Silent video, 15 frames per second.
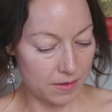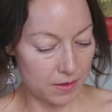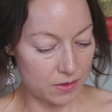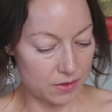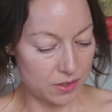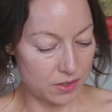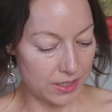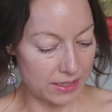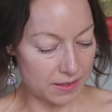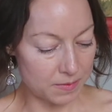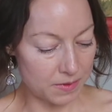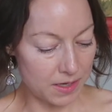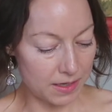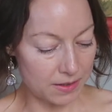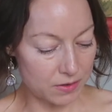There's
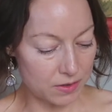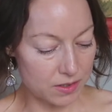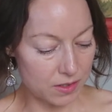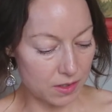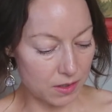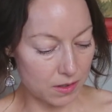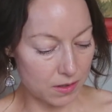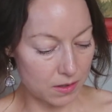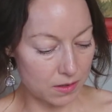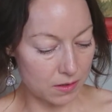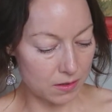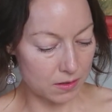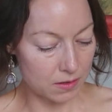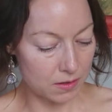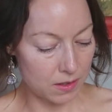jasmine
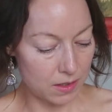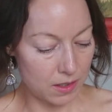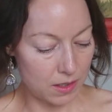hydrosol,